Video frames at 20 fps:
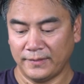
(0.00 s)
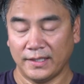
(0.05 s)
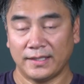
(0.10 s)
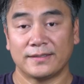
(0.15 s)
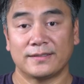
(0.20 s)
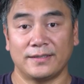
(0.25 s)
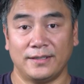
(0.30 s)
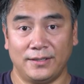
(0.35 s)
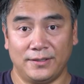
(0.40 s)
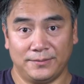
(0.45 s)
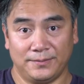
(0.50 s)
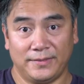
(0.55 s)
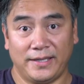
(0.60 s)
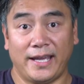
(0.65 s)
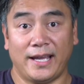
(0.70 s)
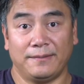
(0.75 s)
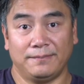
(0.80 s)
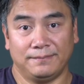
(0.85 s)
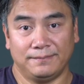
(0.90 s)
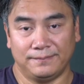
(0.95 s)
So
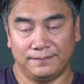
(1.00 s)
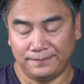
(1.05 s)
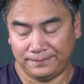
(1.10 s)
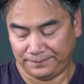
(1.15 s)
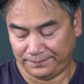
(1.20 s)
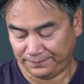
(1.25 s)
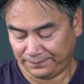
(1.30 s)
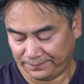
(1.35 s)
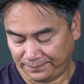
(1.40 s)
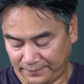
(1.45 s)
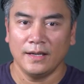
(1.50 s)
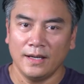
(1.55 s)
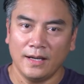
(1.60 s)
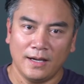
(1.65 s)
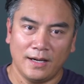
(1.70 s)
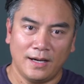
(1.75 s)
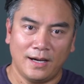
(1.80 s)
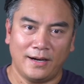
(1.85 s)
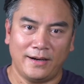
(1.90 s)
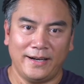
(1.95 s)
yeah.
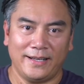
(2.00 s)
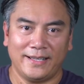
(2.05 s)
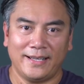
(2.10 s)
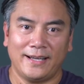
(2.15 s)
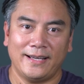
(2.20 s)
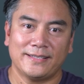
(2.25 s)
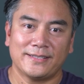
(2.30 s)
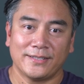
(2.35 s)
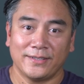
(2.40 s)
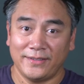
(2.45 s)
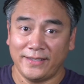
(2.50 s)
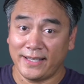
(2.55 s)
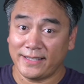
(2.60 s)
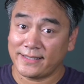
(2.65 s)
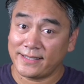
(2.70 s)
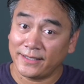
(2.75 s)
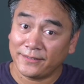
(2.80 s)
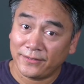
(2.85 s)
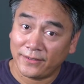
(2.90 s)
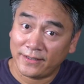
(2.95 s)
Alright guys, so
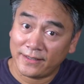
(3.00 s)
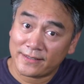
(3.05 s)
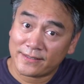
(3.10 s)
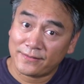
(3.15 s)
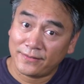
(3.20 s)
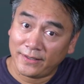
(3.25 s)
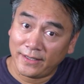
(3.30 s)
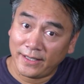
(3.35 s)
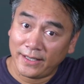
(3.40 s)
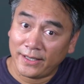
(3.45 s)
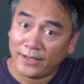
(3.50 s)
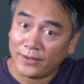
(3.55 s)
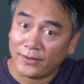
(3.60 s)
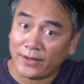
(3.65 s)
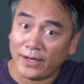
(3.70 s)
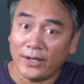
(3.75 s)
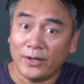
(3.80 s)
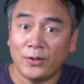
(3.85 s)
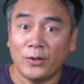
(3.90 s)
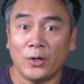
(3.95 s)
that's it for this video.
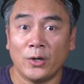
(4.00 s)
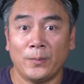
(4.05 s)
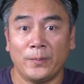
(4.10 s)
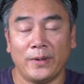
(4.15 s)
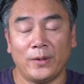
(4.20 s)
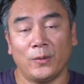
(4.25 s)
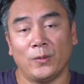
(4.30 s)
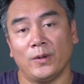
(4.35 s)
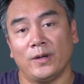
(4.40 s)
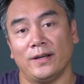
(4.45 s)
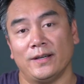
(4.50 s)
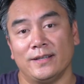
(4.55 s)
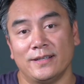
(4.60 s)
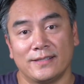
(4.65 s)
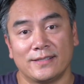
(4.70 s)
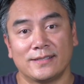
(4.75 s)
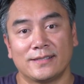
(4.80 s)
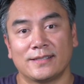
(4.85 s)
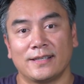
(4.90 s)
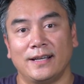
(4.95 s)
I hope it
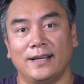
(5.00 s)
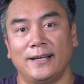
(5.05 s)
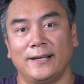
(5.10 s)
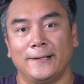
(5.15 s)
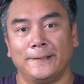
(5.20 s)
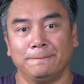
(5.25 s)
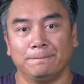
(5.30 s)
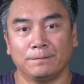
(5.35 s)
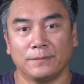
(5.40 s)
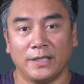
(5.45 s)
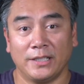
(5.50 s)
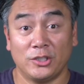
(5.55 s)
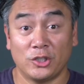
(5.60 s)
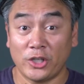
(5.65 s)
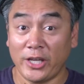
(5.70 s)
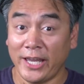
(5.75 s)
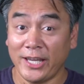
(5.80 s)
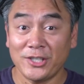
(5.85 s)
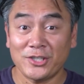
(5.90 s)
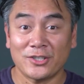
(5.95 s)
was
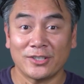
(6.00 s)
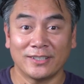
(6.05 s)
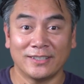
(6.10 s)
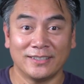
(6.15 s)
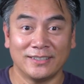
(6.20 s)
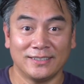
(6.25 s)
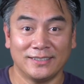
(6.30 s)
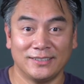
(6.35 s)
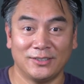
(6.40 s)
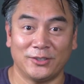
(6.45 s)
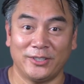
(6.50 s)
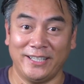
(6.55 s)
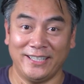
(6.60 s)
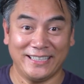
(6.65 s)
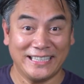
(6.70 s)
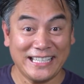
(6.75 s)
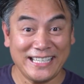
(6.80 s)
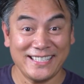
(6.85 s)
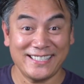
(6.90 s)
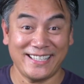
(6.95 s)
educational or
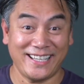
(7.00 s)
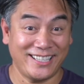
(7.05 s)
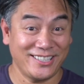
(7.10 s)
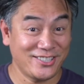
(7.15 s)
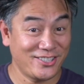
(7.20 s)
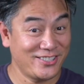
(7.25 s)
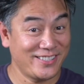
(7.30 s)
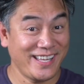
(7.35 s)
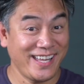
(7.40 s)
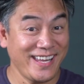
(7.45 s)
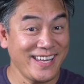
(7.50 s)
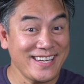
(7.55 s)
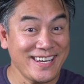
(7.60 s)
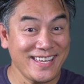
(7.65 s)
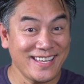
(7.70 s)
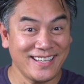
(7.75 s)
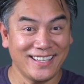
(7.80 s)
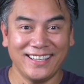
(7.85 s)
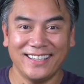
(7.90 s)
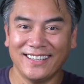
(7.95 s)
at least
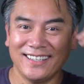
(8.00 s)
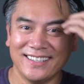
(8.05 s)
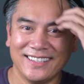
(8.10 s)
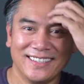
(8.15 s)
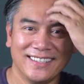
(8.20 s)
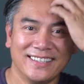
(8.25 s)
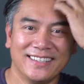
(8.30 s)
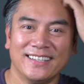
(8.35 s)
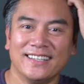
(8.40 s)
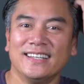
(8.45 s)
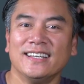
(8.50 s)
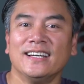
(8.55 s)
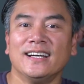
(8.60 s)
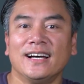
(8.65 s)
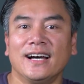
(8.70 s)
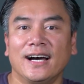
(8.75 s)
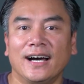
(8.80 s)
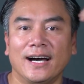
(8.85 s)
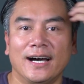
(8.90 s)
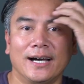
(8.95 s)
entertaining.
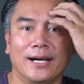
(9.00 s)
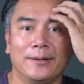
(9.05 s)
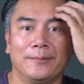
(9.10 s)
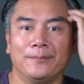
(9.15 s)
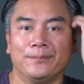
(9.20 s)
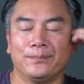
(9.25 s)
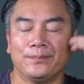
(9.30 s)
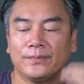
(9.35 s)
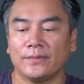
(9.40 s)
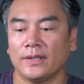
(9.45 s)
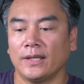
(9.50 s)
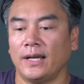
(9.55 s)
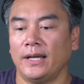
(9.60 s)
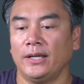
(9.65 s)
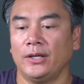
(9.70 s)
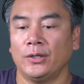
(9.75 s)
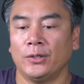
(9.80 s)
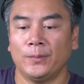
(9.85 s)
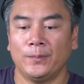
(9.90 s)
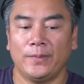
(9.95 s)
I
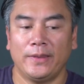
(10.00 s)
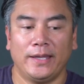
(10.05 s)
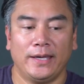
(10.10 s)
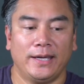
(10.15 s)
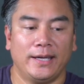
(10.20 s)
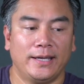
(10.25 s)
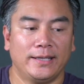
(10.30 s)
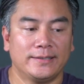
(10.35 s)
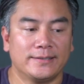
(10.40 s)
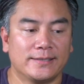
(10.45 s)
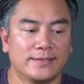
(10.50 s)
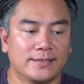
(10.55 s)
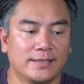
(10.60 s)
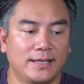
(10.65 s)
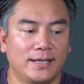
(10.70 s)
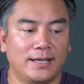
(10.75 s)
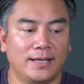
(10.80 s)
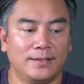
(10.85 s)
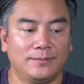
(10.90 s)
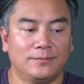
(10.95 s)
hope that
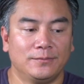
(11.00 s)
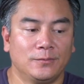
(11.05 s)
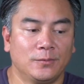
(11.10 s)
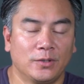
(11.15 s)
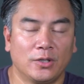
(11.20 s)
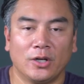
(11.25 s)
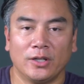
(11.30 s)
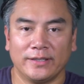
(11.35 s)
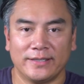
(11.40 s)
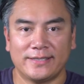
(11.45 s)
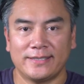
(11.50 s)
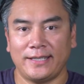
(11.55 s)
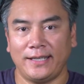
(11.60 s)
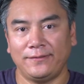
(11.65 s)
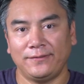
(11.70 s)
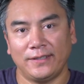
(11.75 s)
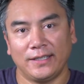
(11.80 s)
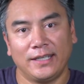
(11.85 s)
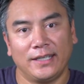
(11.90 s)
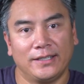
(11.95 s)
with all the
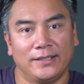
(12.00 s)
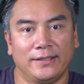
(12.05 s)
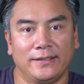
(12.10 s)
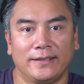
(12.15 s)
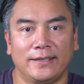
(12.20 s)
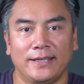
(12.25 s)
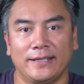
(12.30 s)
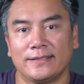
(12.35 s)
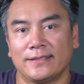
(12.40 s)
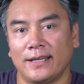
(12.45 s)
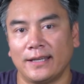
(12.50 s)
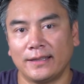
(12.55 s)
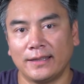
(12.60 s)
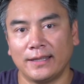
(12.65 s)
safety gear and things like